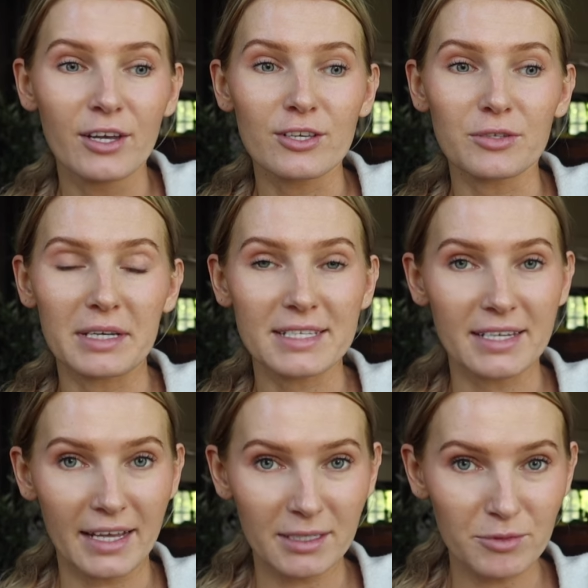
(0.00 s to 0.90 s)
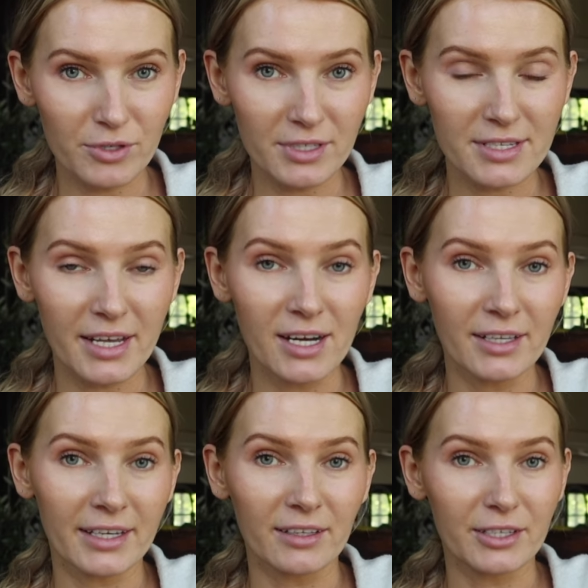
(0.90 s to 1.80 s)
So I snagged them during the
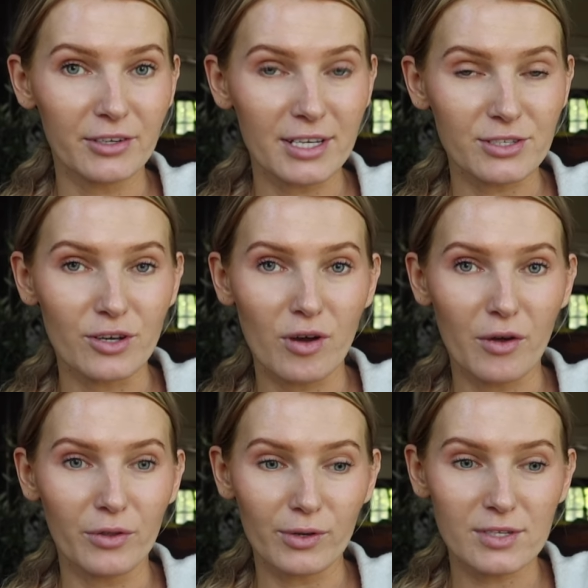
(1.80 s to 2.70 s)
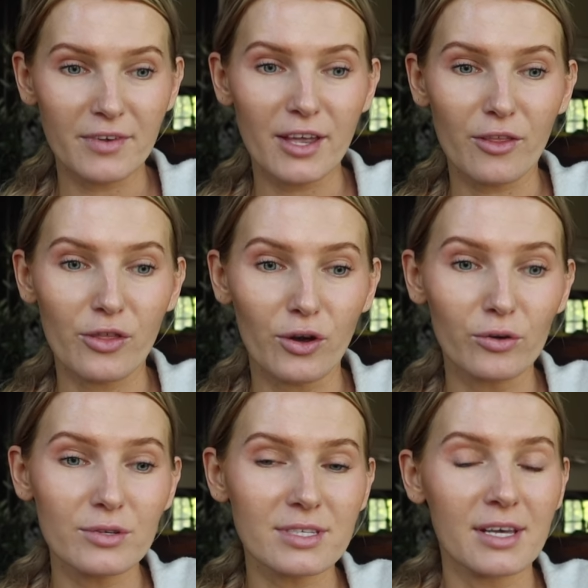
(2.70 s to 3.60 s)
sale, and I'll let you guys know how those fit.
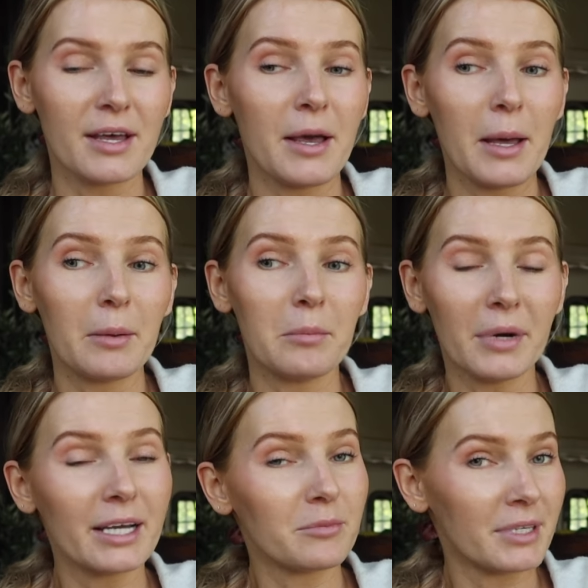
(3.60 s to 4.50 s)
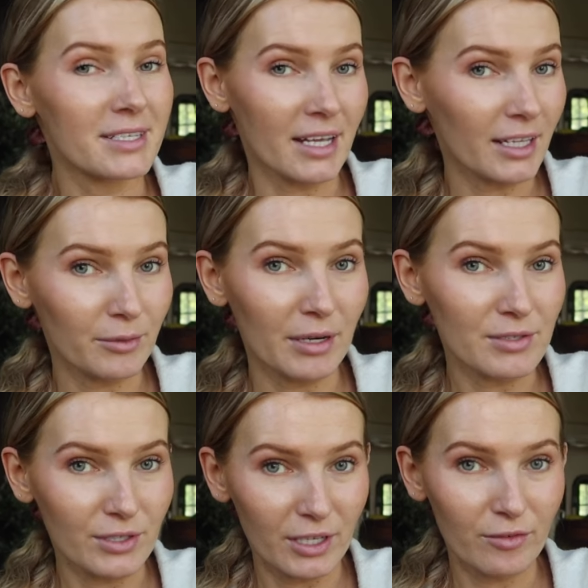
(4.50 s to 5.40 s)
Those might be exactly what I
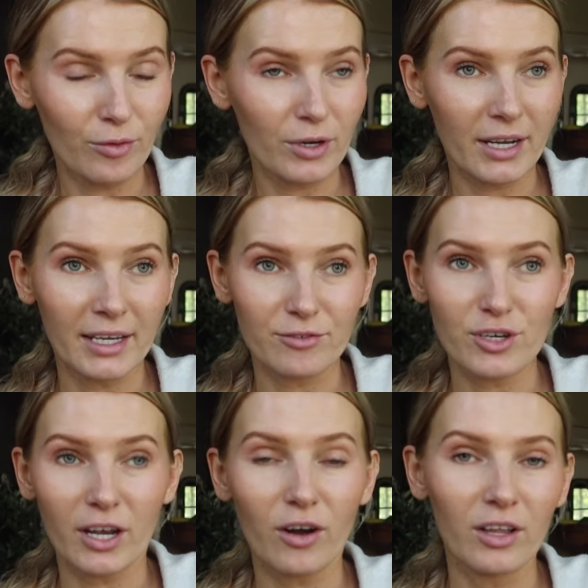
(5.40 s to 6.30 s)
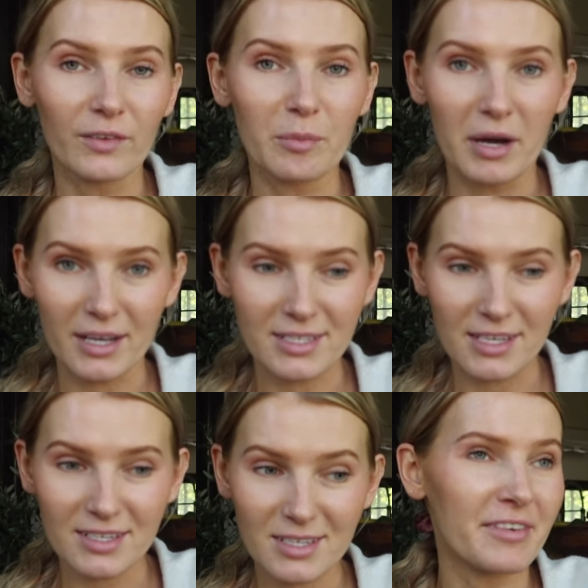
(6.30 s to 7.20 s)
was looking for, kind of check all of the
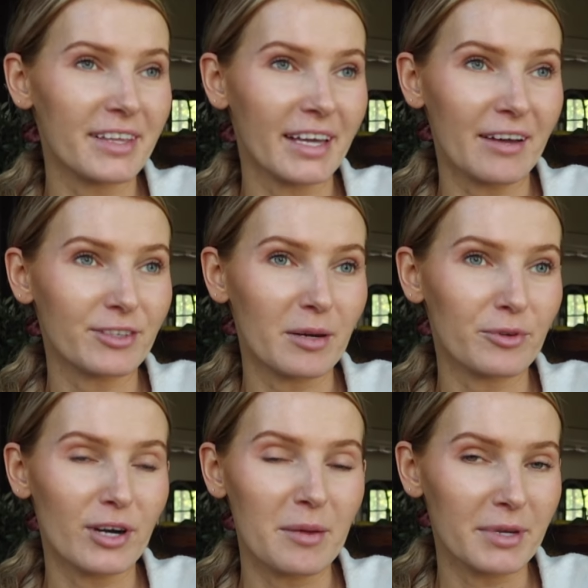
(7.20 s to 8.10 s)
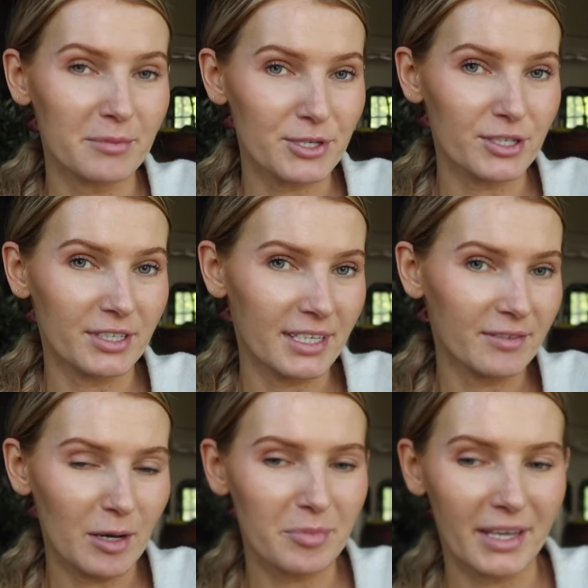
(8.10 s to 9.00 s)
boxes. I feel like after Abercrombie, I'm just gonna
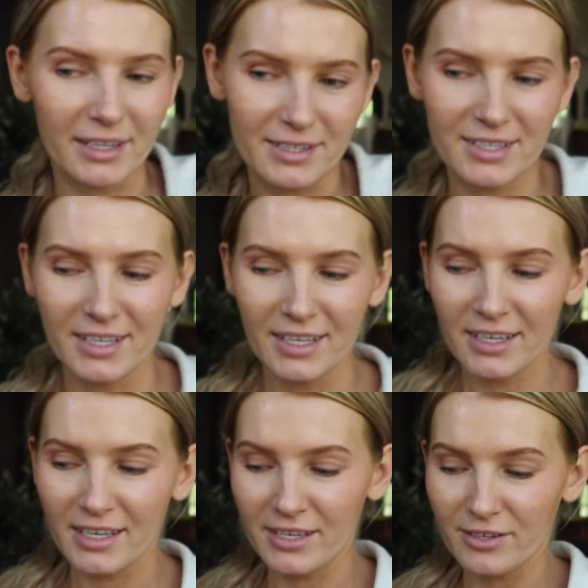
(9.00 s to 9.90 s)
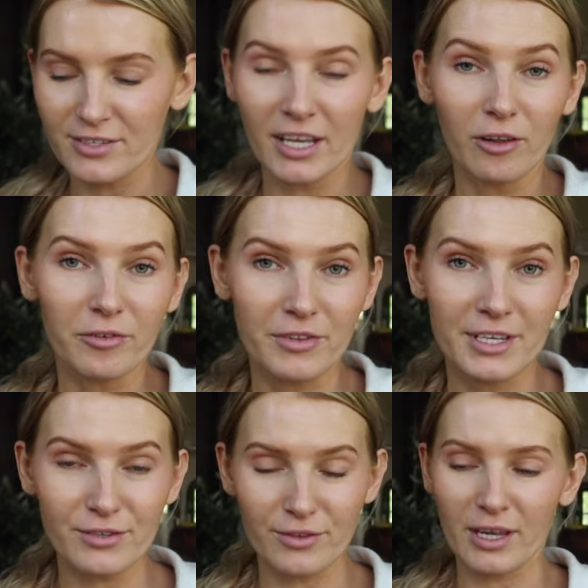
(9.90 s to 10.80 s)
give up and either settle for
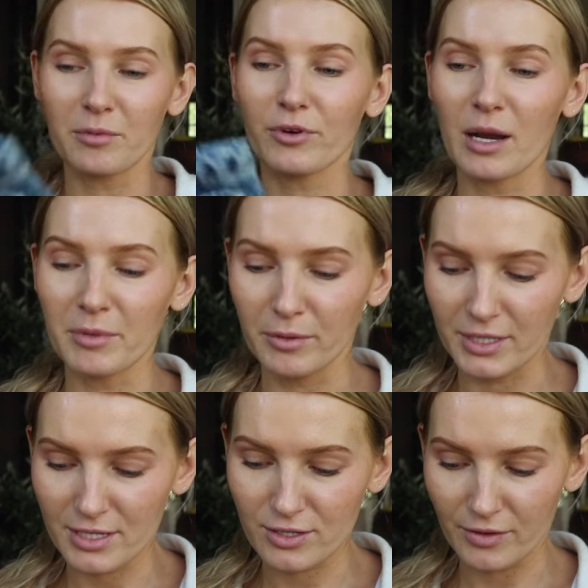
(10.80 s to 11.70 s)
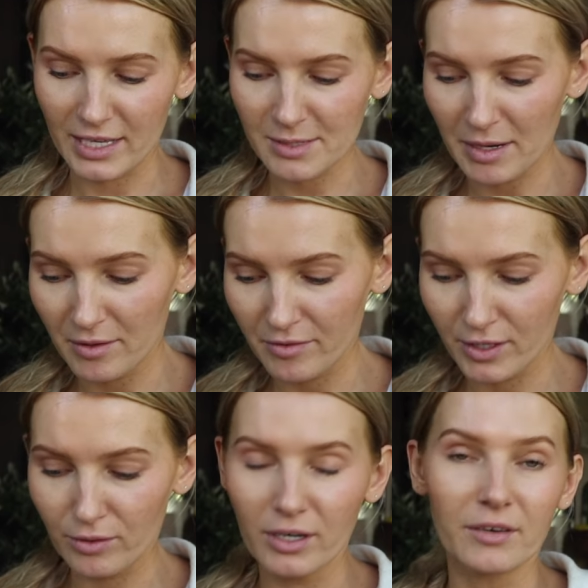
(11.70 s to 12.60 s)
these or the Abercrombie ones. So that's my
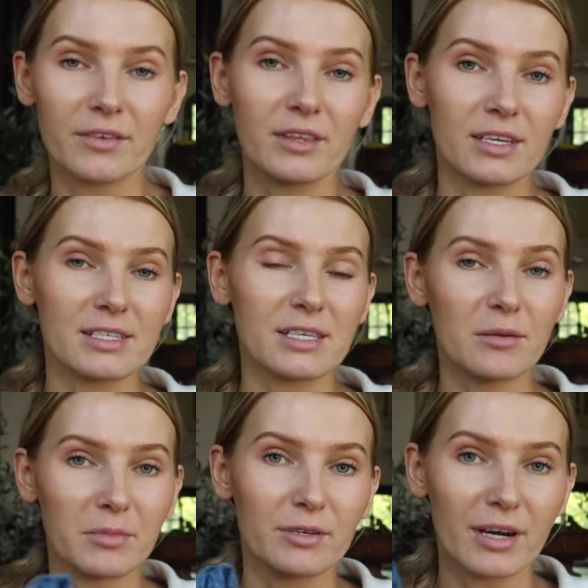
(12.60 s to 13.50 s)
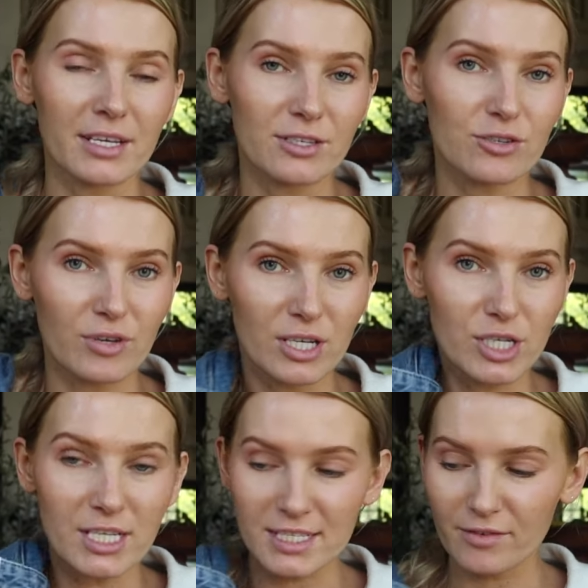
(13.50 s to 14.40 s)
review of these mid-rise straight
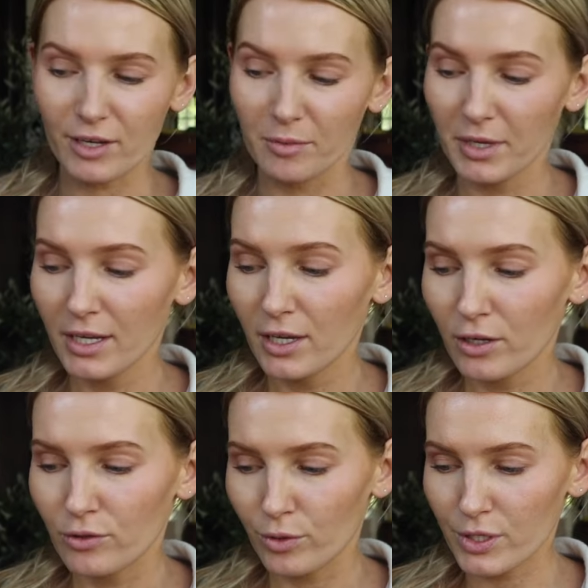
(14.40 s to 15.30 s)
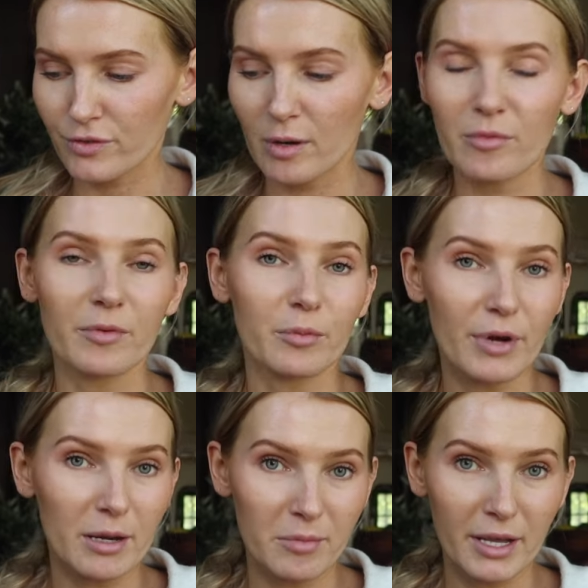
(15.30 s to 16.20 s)
jeans from Nordstrom, from the
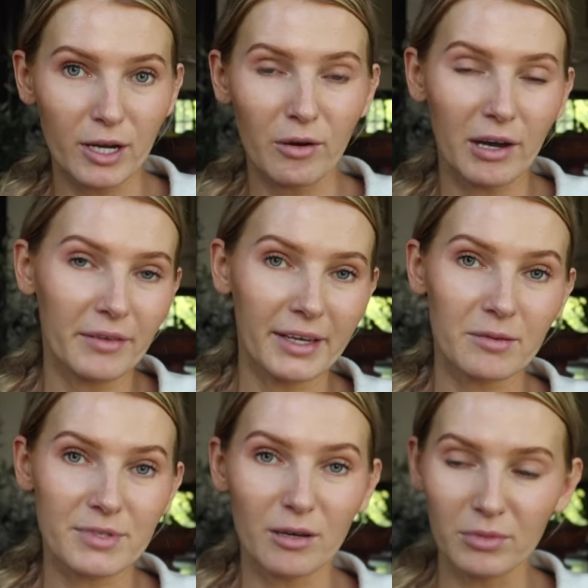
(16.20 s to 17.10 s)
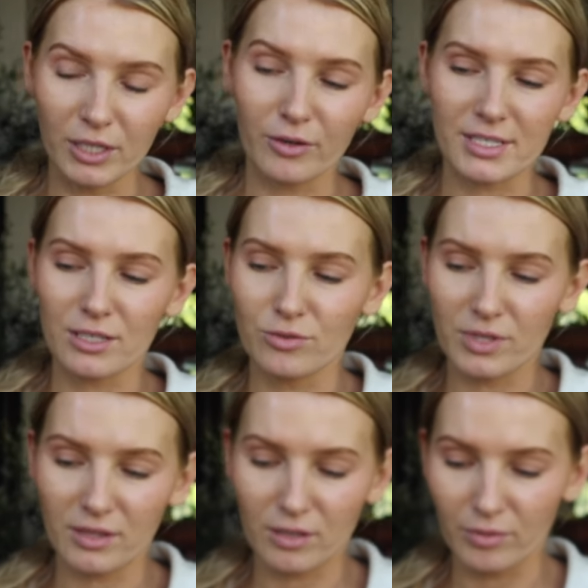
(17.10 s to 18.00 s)
brand Mango. I'll link them down below because I do
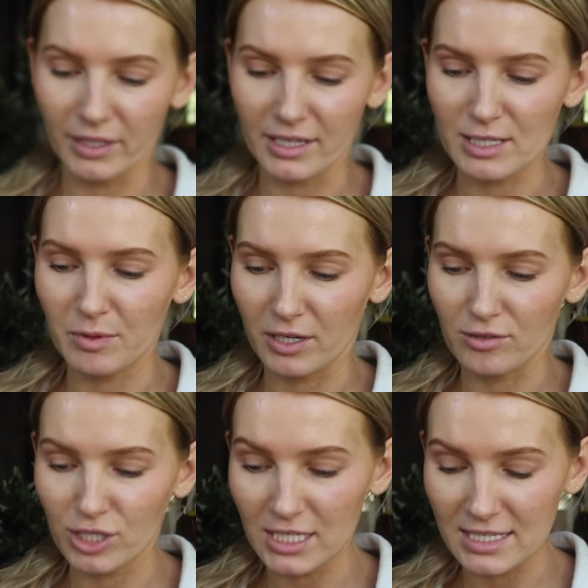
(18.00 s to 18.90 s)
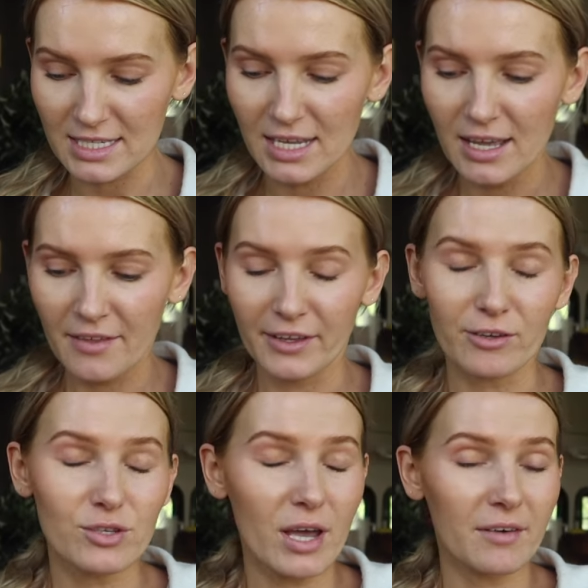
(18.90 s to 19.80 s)
think they're a really nice pair of jeans. They
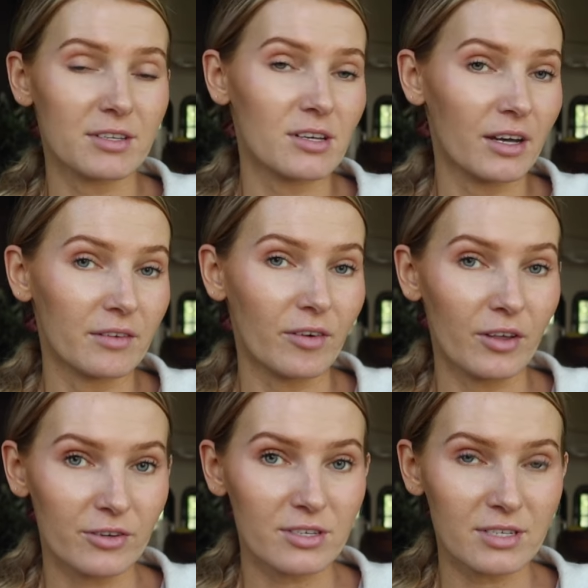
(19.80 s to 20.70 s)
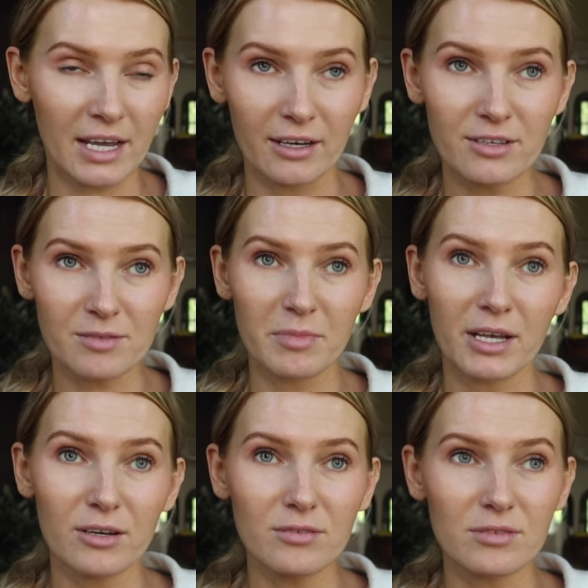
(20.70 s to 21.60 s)
also have a ton of other styles.
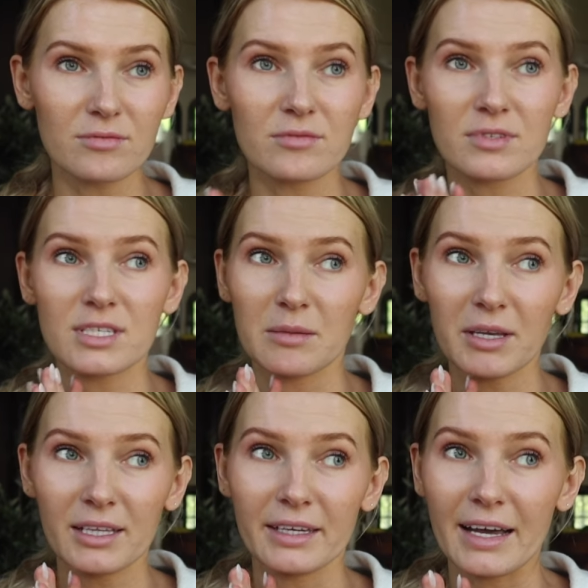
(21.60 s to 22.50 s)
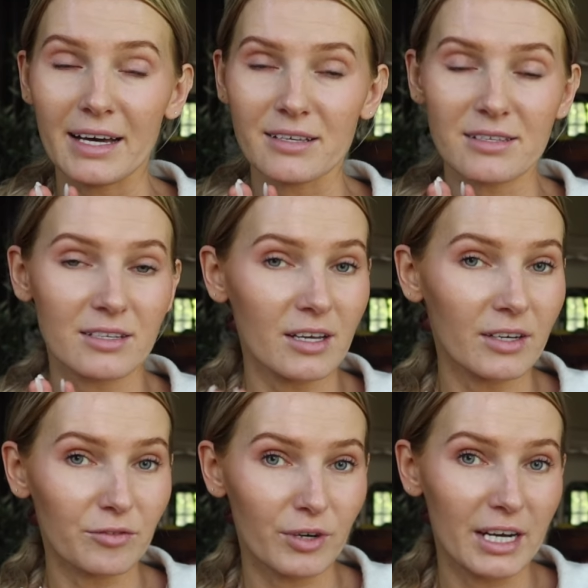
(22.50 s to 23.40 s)
Mango seemingly has a ton
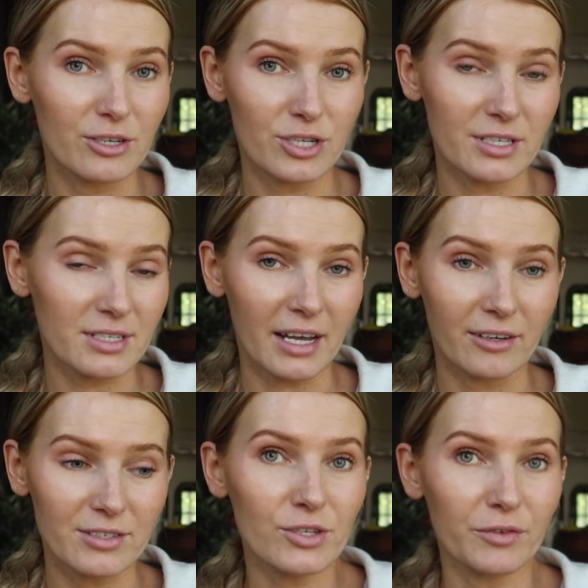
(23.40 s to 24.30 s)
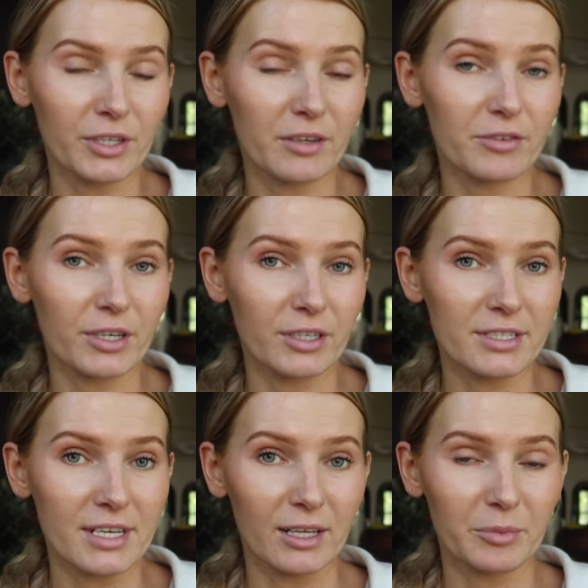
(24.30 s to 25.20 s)
of great jean styles. So if you're looking for a good
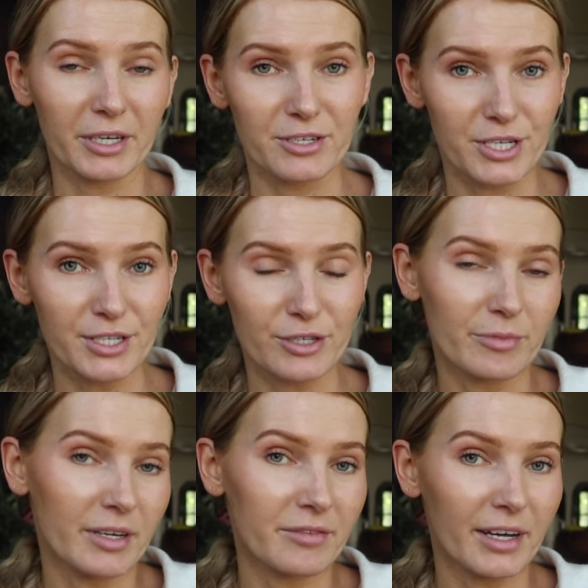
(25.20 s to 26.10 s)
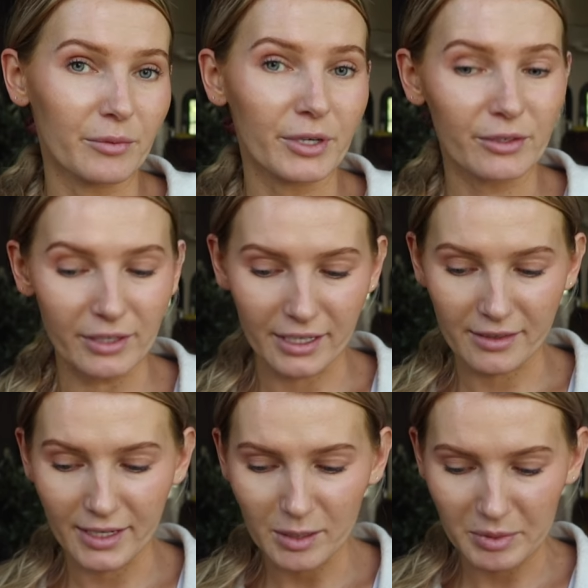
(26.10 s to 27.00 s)
solid pair of jeans, you might find what you like
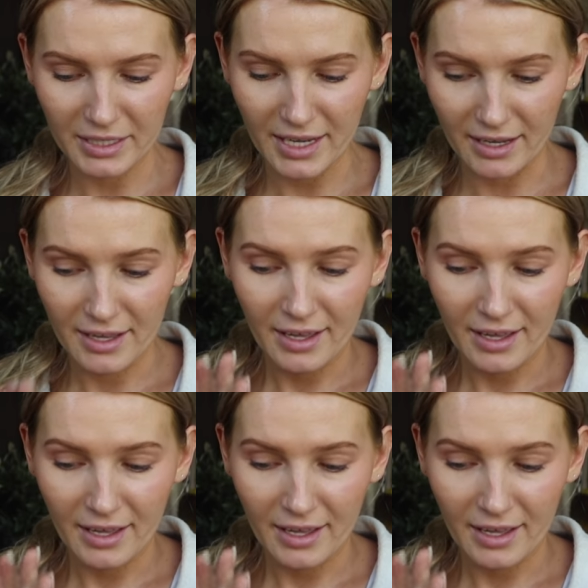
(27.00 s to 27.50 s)
there. But yeah,